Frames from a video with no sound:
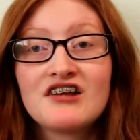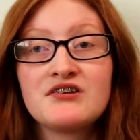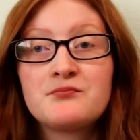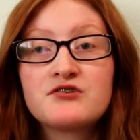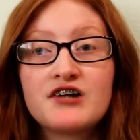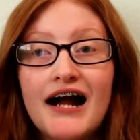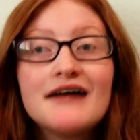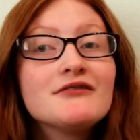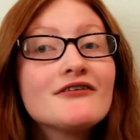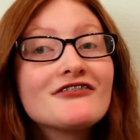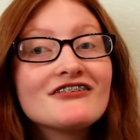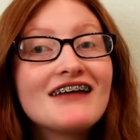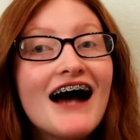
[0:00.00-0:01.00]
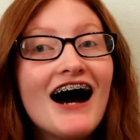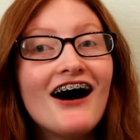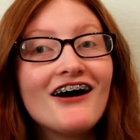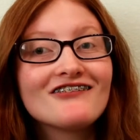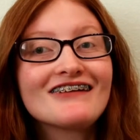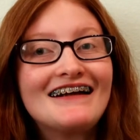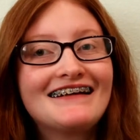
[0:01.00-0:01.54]
subscribe if you're not
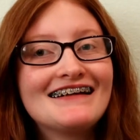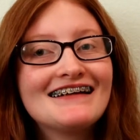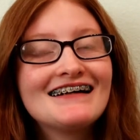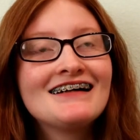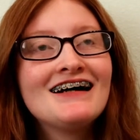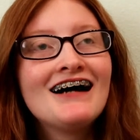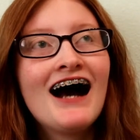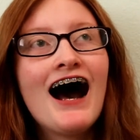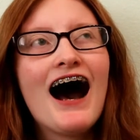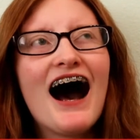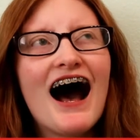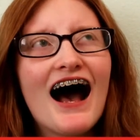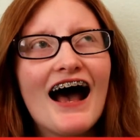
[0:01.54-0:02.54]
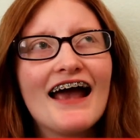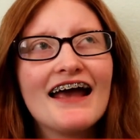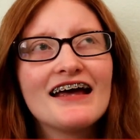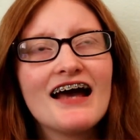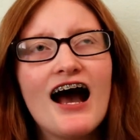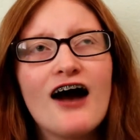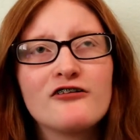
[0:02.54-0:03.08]
already.
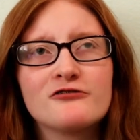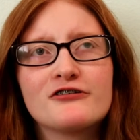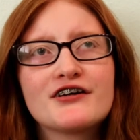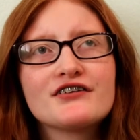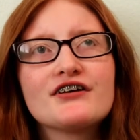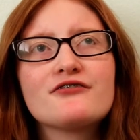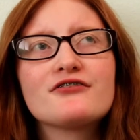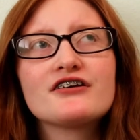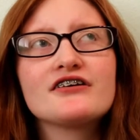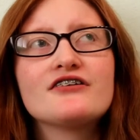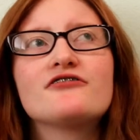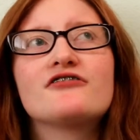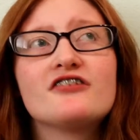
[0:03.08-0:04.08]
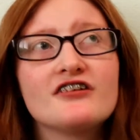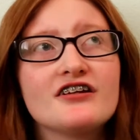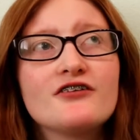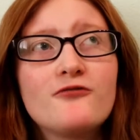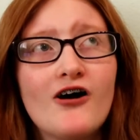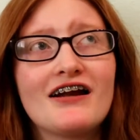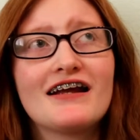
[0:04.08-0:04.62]
I really, really, really
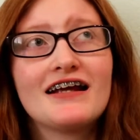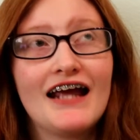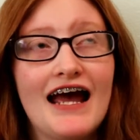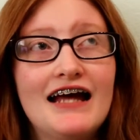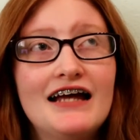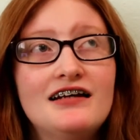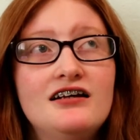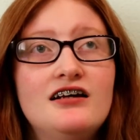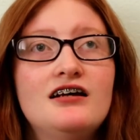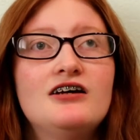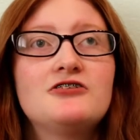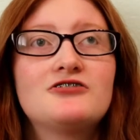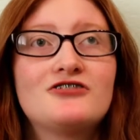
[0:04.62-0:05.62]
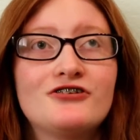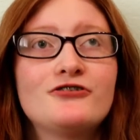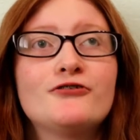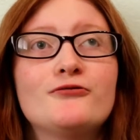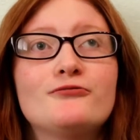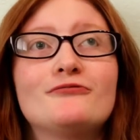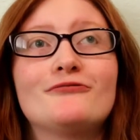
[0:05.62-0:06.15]
want to get
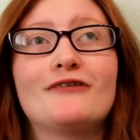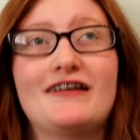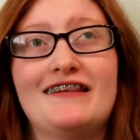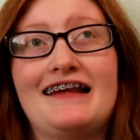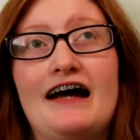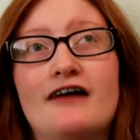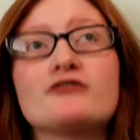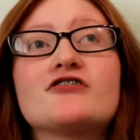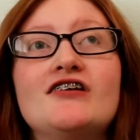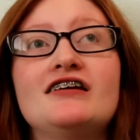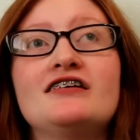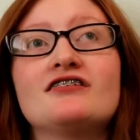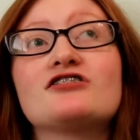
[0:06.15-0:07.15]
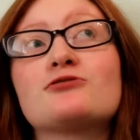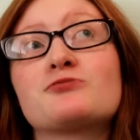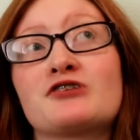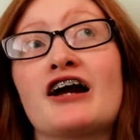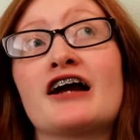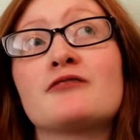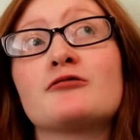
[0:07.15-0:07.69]
to 1,000
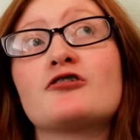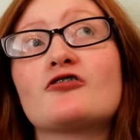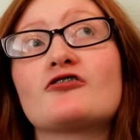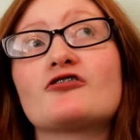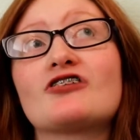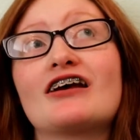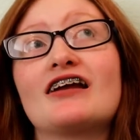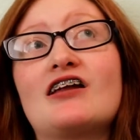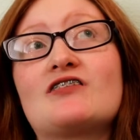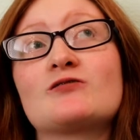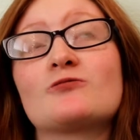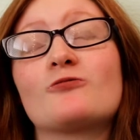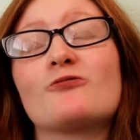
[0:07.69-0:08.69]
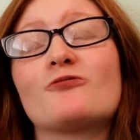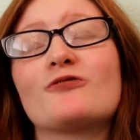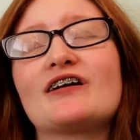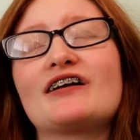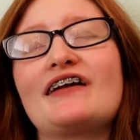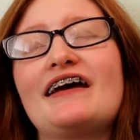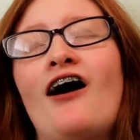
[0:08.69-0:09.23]
subscribers, and it's
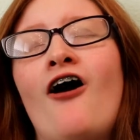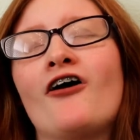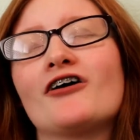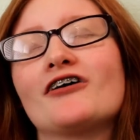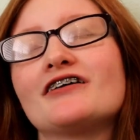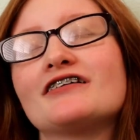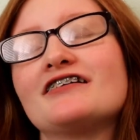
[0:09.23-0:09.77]
really hard.